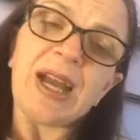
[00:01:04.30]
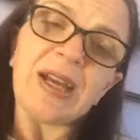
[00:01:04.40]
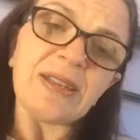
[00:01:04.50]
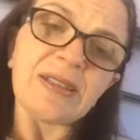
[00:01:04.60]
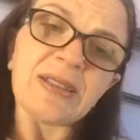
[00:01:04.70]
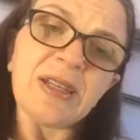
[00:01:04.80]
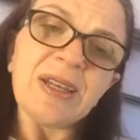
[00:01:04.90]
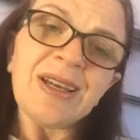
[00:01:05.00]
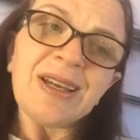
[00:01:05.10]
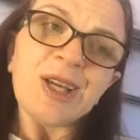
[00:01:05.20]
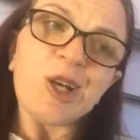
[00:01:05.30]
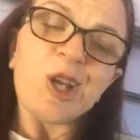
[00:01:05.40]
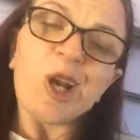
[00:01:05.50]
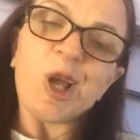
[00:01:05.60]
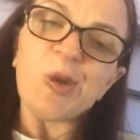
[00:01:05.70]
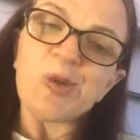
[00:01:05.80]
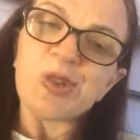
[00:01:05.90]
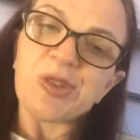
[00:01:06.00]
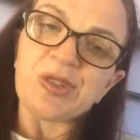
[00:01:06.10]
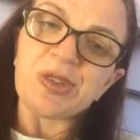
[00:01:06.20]
as
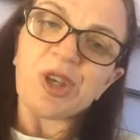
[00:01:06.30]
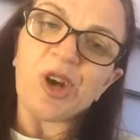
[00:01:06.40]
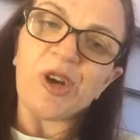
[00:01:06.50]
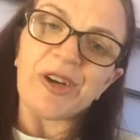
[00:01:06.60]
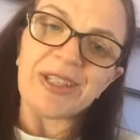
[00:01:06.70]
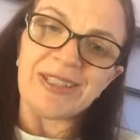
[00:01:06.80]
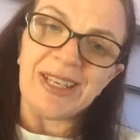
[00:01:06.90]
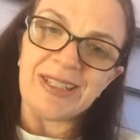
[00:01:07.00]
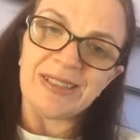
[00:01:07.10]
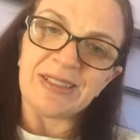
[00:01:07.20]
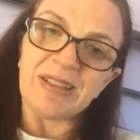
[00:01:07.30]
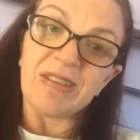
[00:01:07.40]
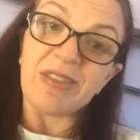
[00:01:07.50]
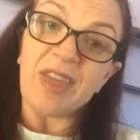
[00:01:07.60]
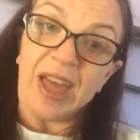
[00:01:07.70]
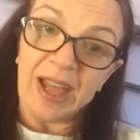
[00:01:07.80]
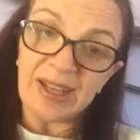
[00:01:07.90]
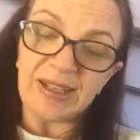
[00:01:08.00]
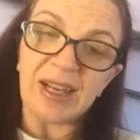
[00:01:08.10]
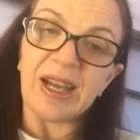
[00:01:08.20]
close targeted to
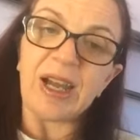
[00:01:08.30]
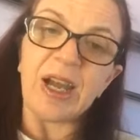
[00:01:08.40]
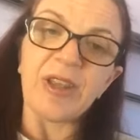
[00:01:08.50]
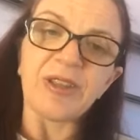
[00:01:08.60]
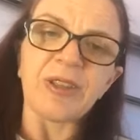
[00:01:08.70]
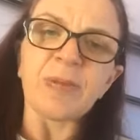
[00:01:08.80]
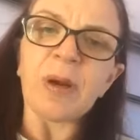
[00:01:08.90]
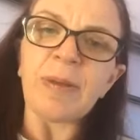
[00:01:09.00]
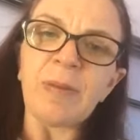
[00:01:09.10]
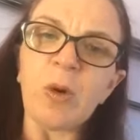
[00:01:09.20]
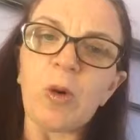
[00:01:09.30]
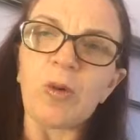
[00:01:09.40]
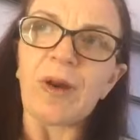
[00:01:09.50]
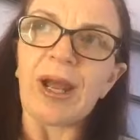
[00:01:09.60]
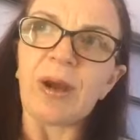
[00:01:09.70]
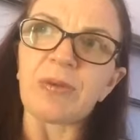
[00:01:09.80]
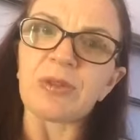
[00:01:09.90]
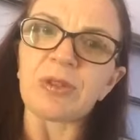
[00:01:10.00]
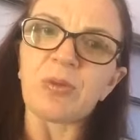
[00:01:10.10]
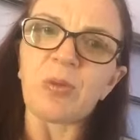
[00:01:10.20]
that. Uh, this is probably more
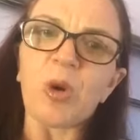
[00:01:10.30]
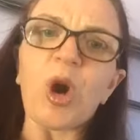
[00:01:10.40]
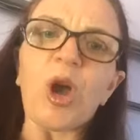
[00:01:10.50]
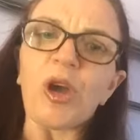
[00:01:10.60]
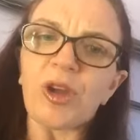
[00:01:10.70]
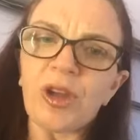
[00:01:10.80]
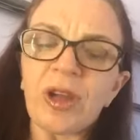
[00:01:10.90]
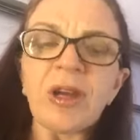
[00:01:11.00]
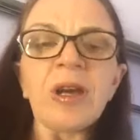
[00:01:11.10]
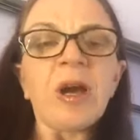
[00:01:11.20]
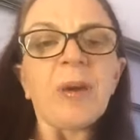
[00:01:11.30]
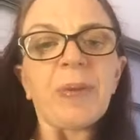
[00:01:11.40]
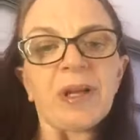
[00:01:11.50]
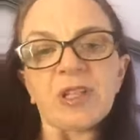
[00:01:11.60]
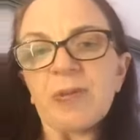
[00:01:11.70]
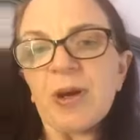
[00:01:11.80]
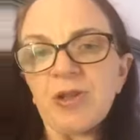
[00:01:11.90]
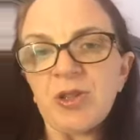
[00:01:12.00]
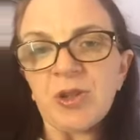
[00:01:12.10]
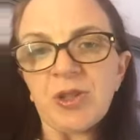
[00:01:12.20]
around work, but I
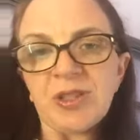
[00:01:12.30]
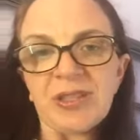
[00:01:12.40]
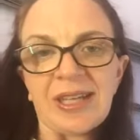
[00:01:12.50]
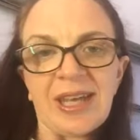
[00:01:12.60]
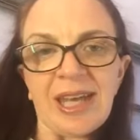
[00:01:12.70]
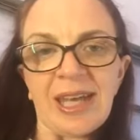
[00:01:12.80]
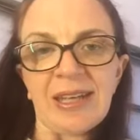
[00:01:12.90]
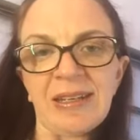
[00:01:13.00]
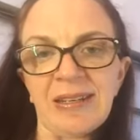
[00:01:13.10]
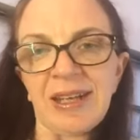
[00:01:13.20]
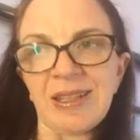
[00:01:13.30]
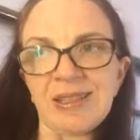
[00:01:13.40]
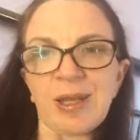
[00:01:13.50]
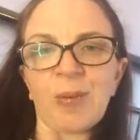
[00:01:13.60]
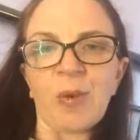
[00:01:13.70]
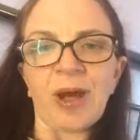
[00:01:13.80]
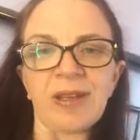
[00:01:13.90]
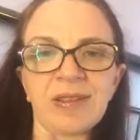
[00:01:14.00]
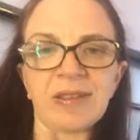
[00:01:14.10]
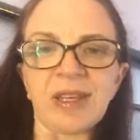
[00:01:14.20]
suppose you could see it in in some
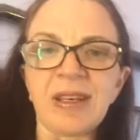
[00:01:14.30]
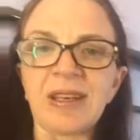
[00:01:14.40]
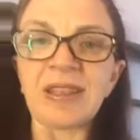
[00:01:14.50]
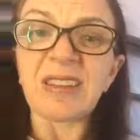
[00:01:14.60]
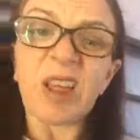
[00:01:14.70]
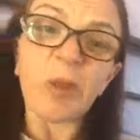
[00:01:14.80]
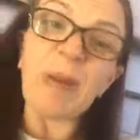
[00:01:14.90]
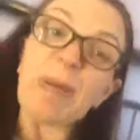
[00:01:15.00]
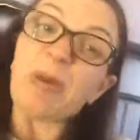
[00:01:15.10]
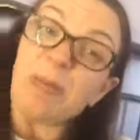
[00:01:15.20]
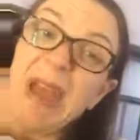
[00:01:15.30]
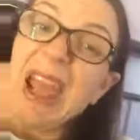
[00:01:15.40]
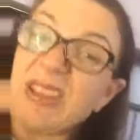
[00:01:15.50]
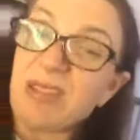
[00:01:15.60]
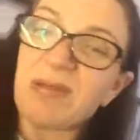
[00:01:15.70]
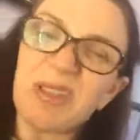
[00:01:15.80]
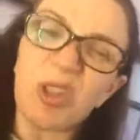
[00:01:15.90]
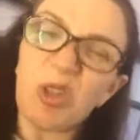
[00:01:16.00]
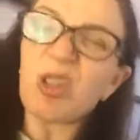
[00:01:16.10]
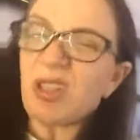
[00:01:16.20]
ways as in it's other people's mess. So
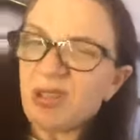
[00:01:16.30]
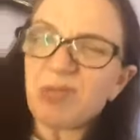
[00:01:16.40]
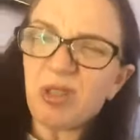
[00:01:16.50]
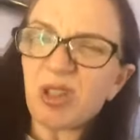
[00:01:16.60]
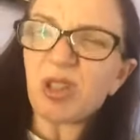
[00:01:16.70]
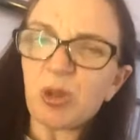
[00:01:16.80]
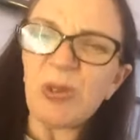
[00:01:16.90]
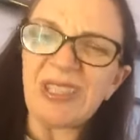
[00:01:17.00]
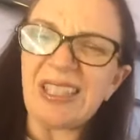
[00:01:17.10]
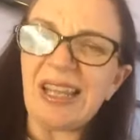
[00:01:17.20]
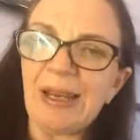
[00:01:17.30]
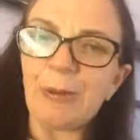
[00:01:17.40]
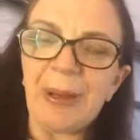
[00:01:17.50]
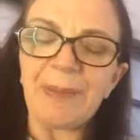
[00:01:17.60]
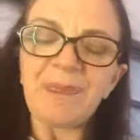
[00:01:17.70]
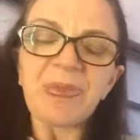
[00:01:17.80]
you could you could twist it a little bit.